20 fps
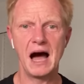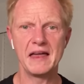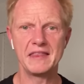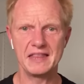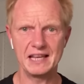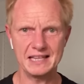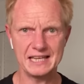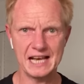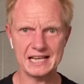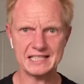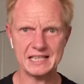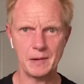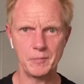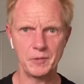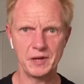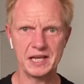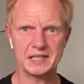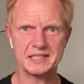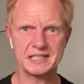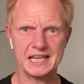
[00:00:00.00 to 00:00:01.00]
I think next time
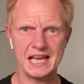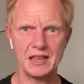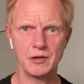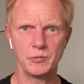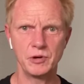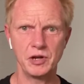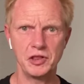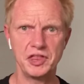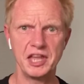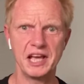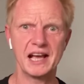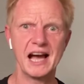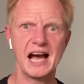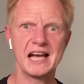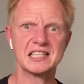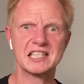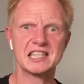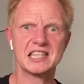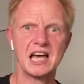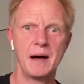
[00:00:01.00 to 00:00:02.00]
we get together, what do you think?
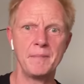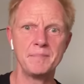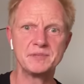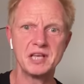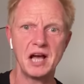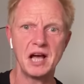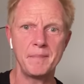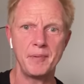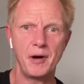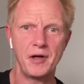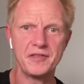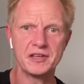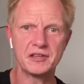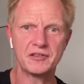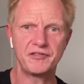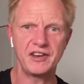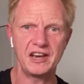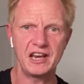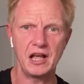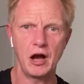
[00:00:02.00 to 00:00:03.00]
Guys, thumbs up on this
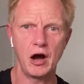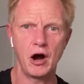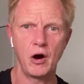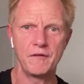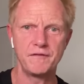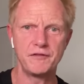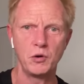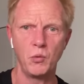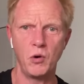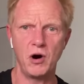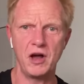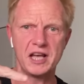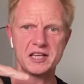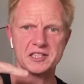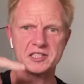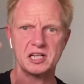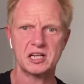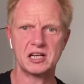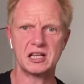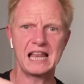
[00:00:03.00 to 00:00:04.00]
video if you want
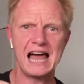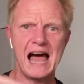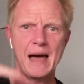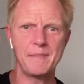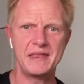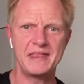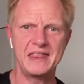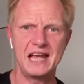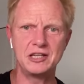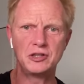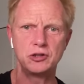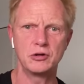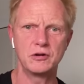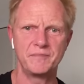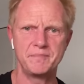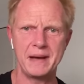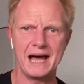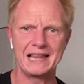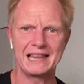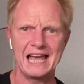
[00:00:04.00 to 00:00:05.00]
us to collab and they do a
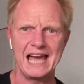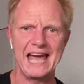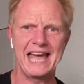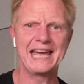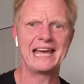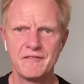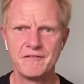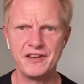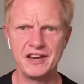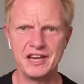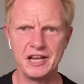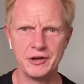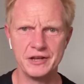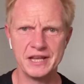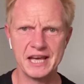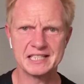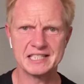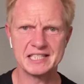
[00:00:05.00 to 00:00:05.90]
ballet video next